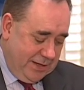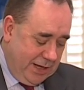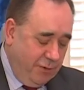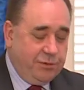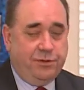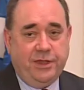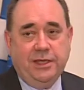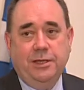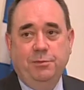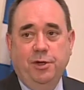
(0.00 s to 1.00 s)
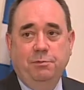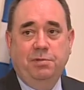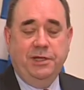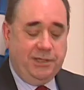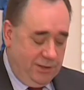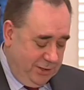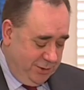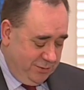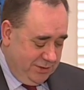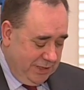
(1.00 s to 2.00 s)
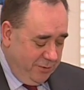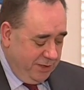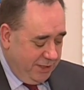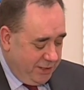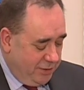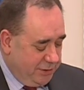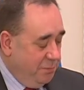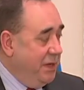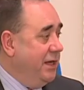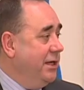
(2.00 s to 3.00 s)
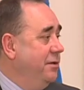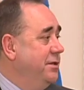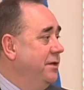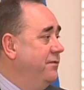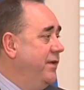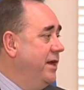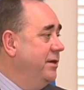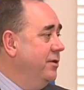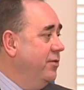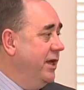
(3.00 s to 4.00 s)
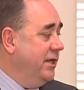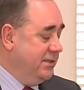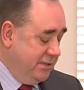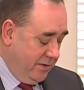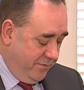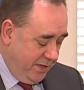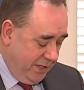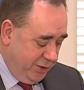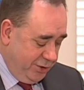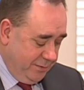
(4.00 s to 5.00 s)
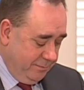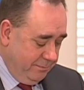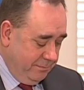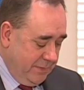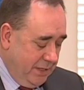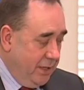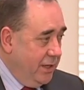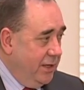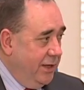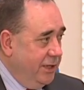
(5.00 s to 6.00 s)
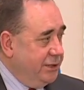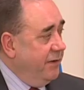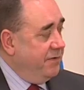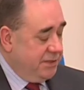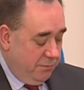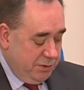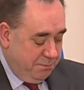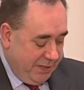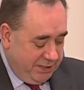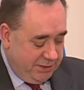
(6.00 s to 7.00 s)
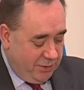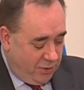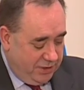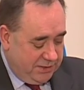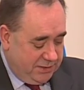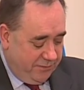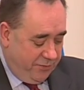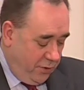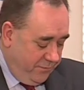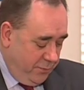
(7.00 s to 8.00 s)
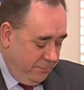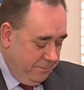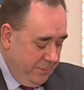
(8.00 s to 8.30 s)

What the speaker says: How to think about political issues, how to conduct debate, how to defend the rights of a nation. Jefferson was patient, honest, thoughtful.